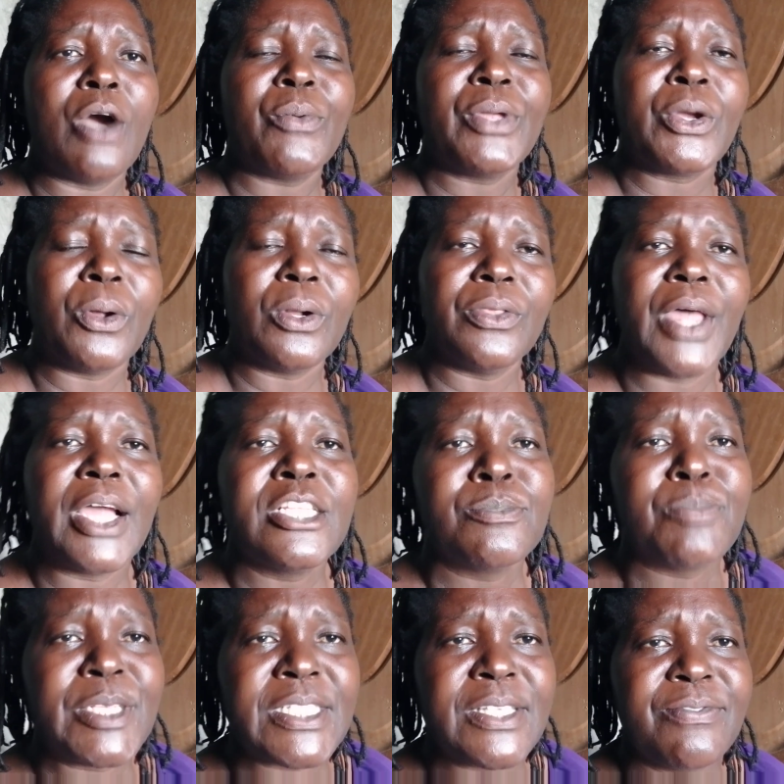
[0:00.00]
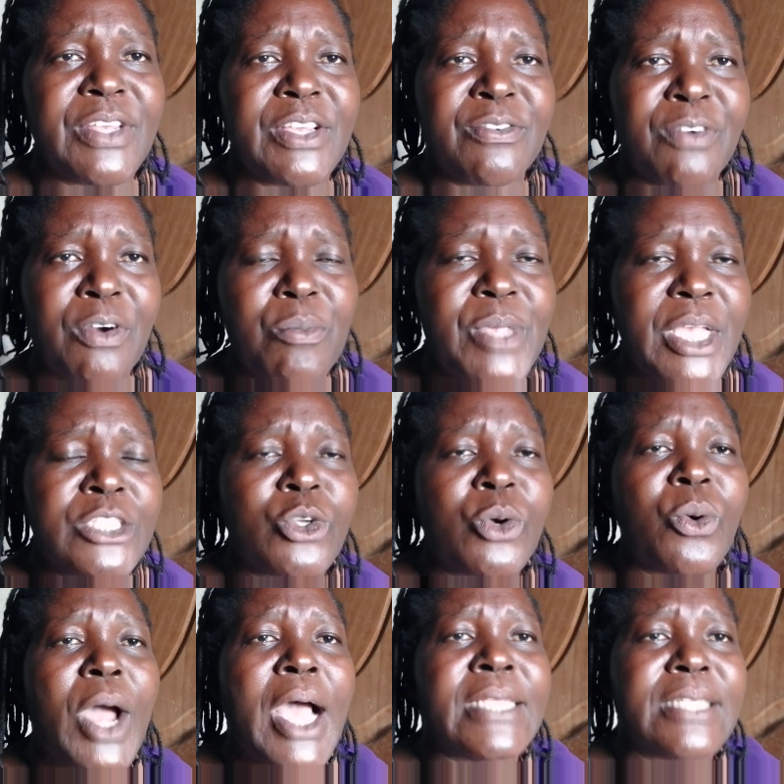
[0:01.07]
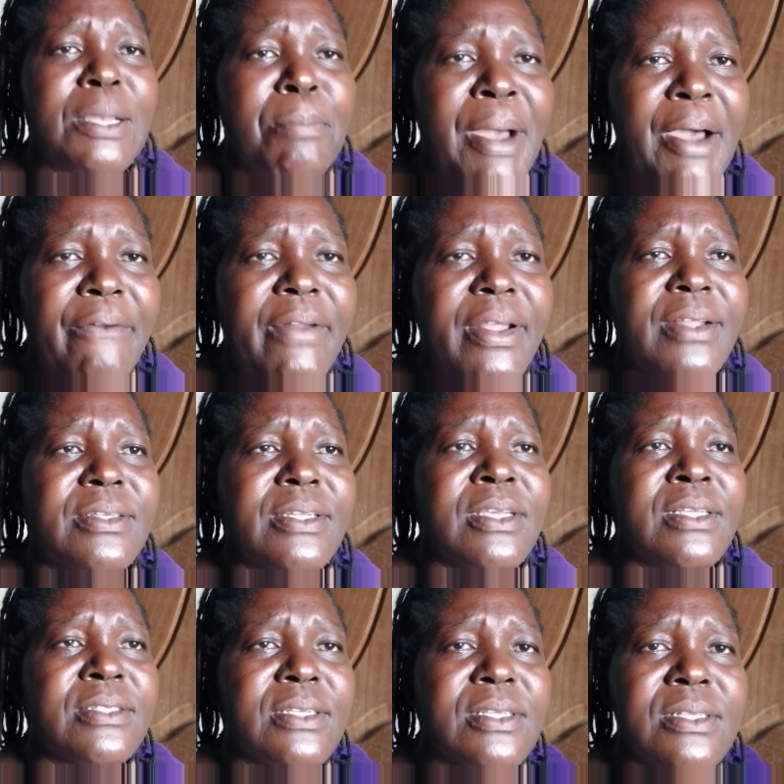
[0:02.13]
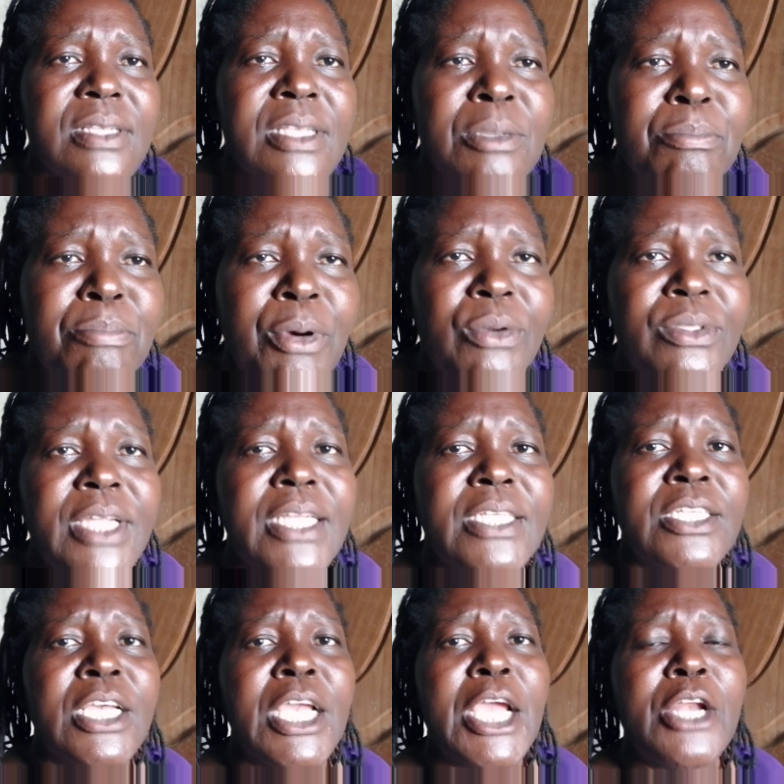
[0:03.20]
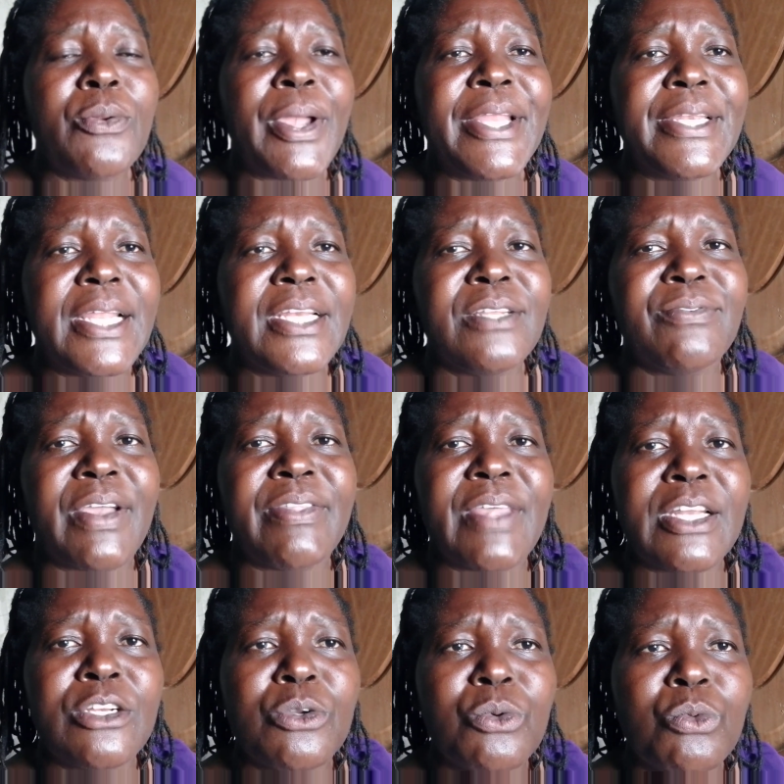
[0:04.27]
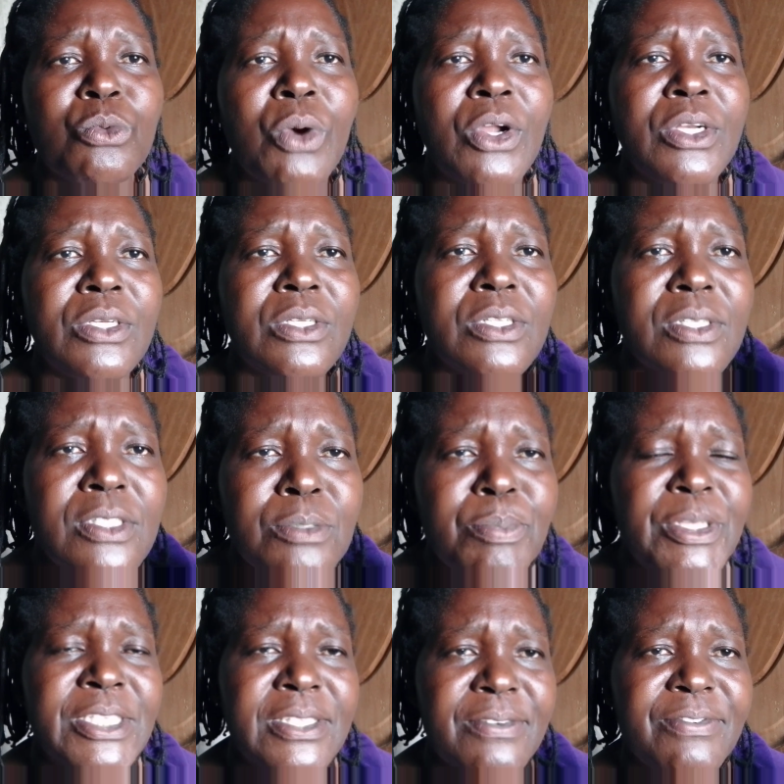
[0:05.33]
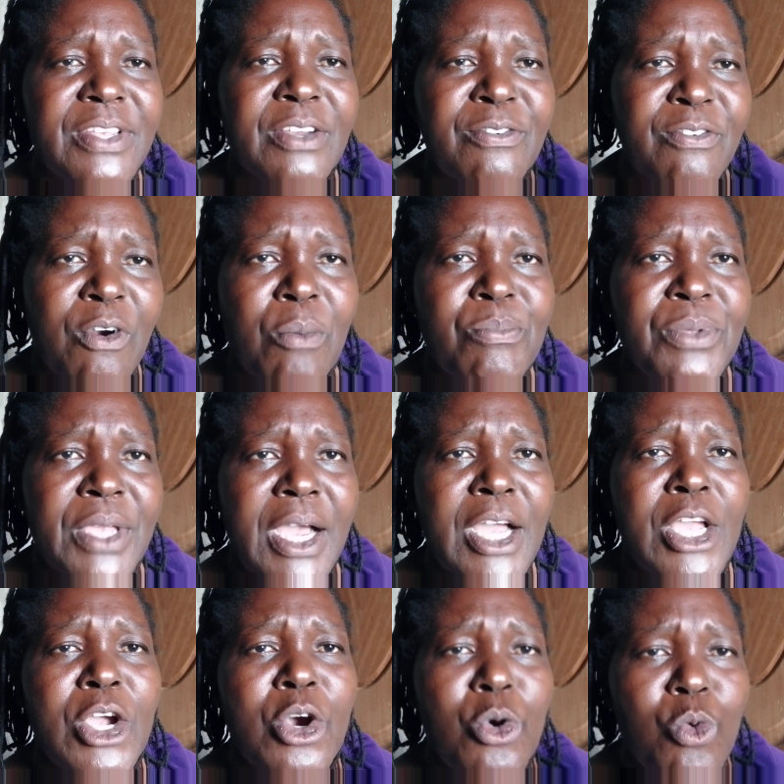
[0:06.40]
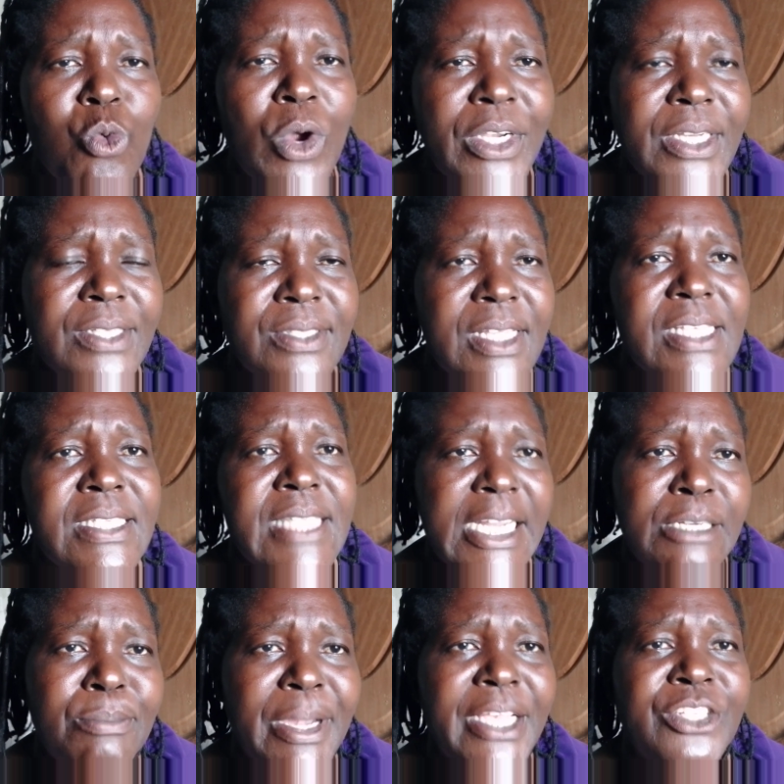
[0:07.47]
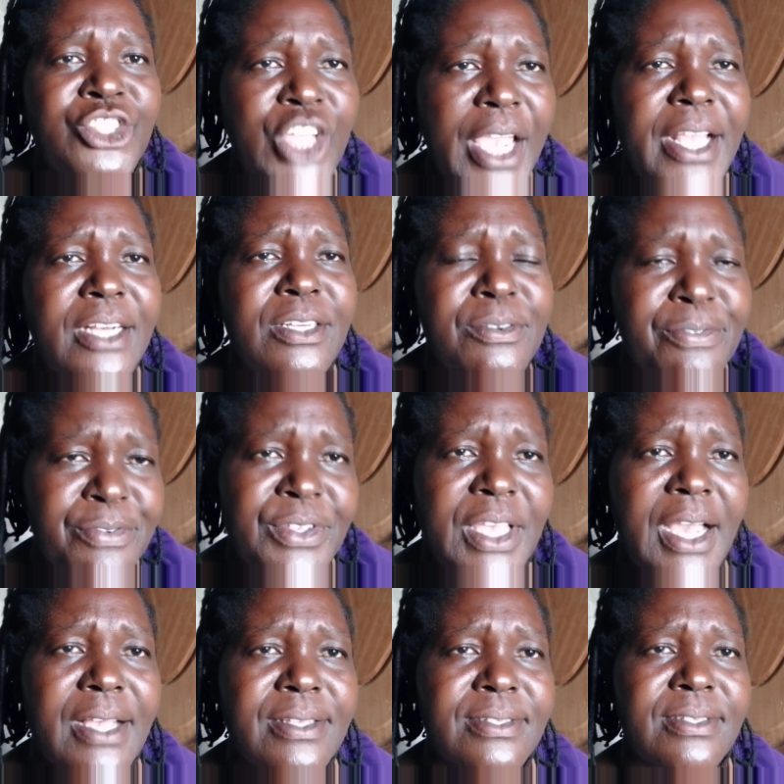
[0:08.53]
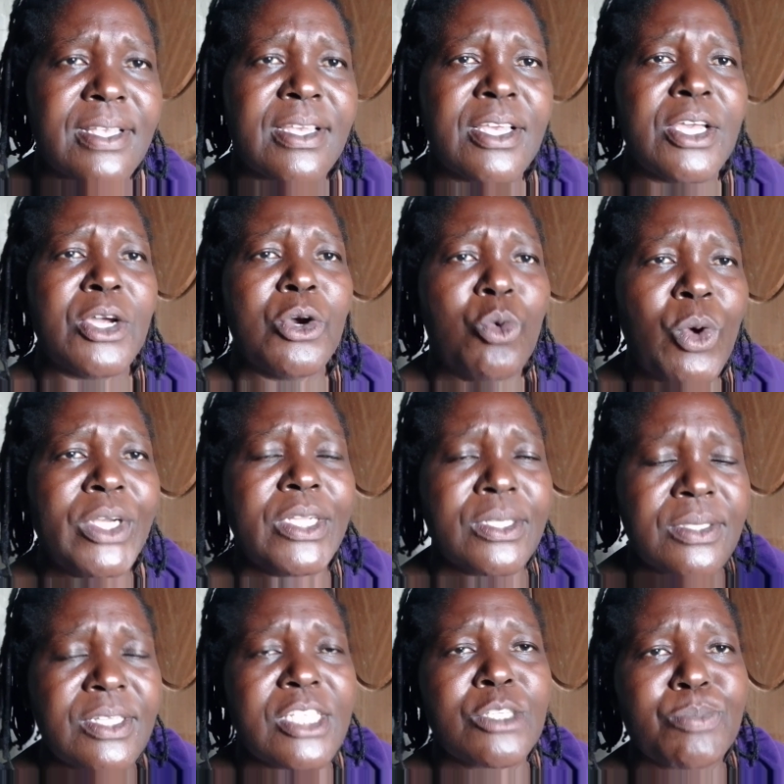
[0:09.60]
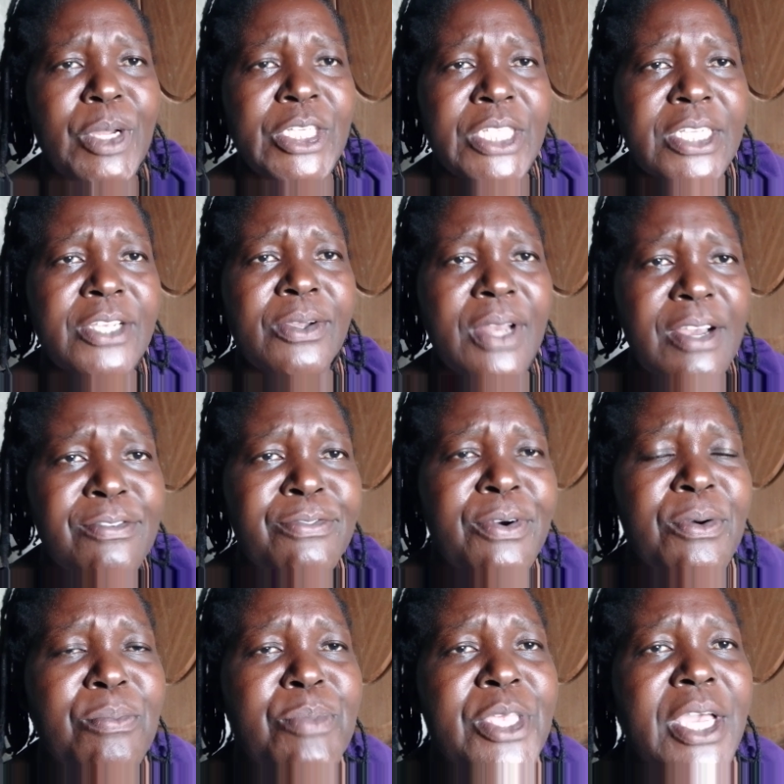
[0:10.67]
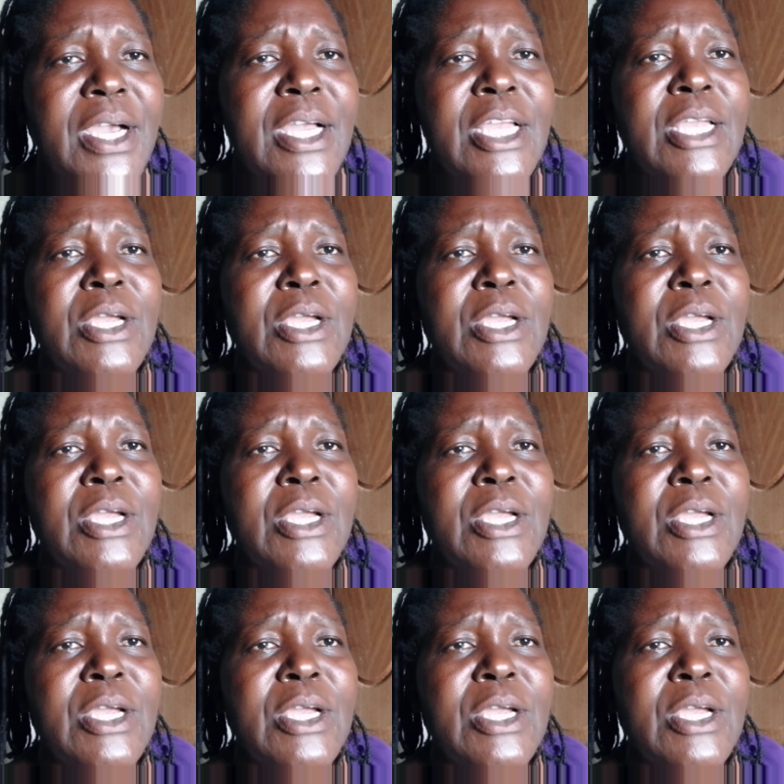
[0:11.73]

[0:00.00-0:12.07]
We call that specific phobia. So as a parent, it's important to identify that what specific phobia, what is this that my child fears? What is this particular phobia?